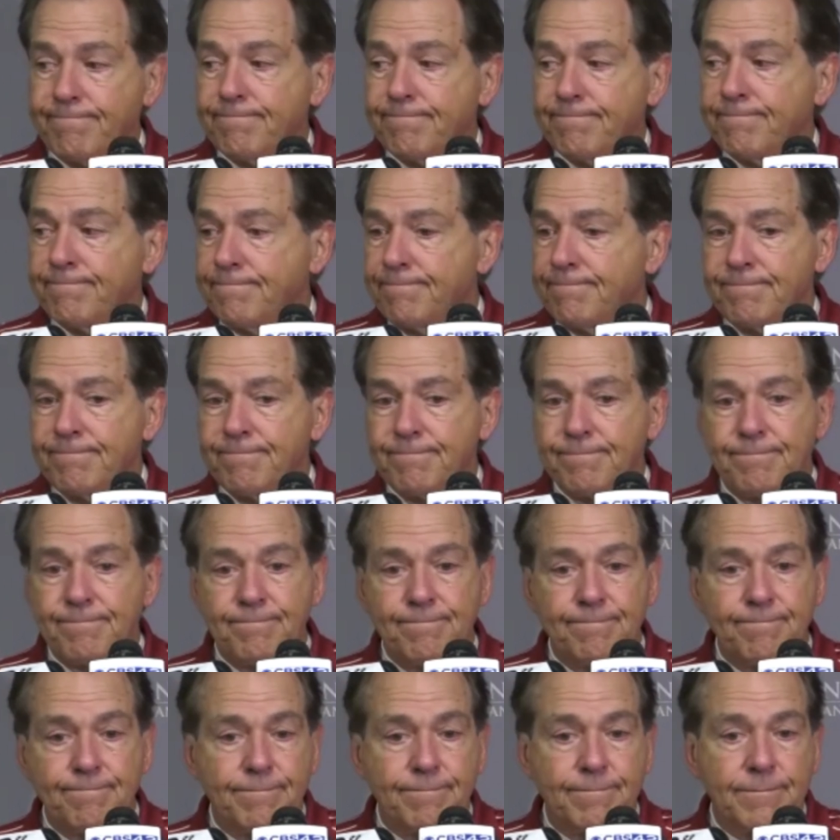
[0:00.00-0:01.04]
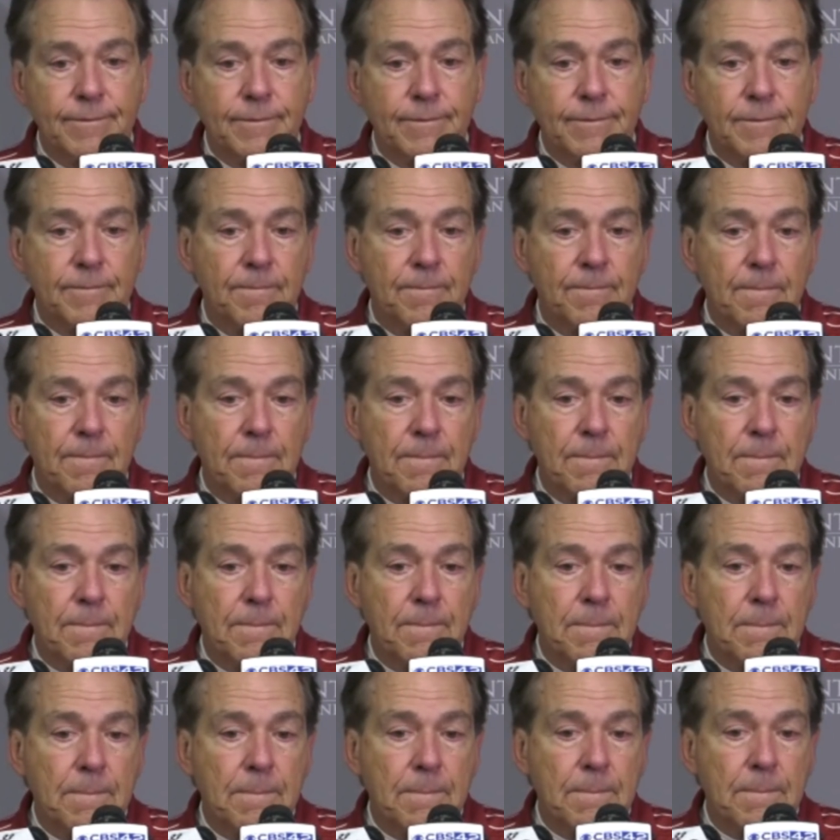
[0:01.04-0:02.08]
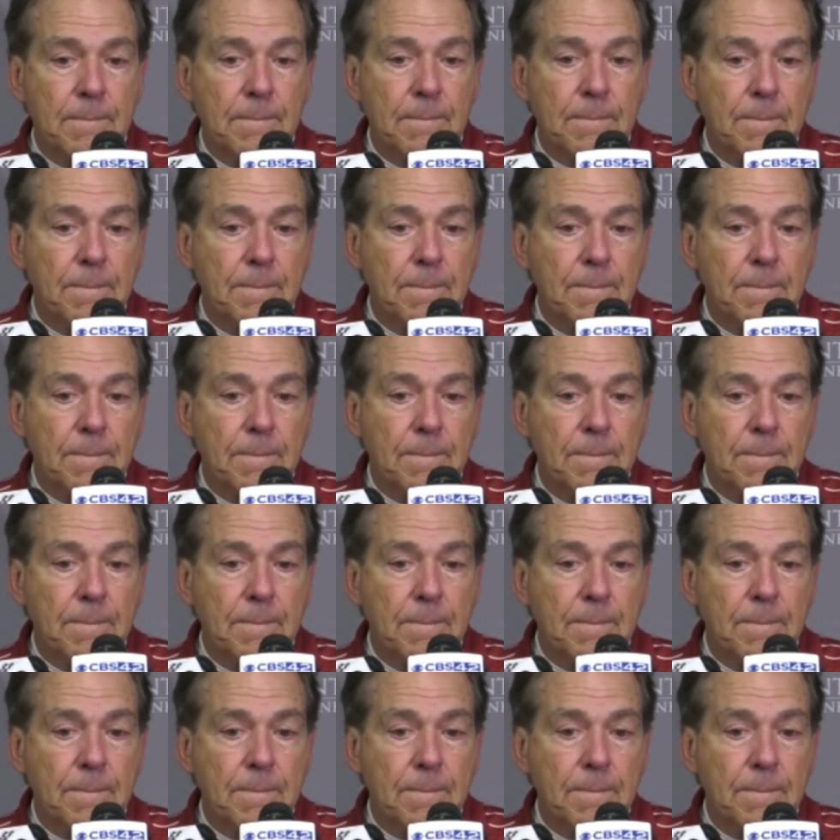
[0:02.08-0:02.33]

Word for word: What was the spark did Kendrick Law provide